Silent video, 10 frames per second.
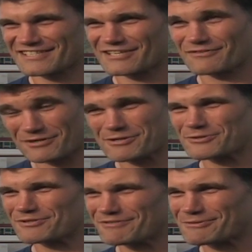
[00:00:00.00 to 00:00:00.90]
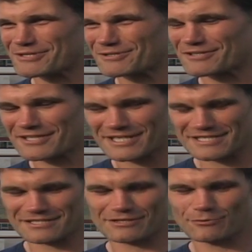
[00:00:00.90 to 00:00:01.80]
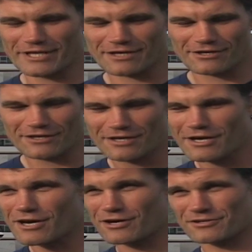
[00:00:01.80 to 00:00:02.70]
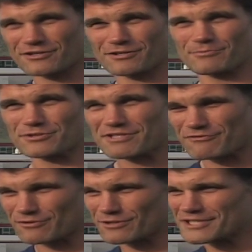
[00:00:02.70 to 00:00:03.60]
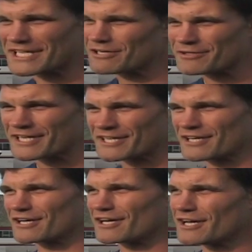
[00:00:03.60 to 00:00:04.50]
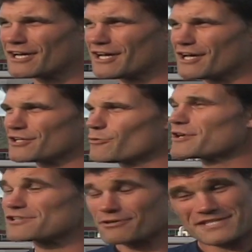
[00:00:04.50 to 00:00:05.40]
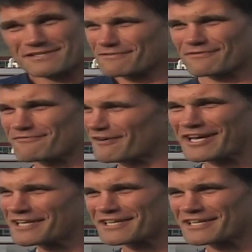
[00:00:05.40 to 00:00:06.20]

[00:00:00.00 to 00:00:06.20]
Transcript: Very good, very good. We are on a beautiful town, and the weather is fine.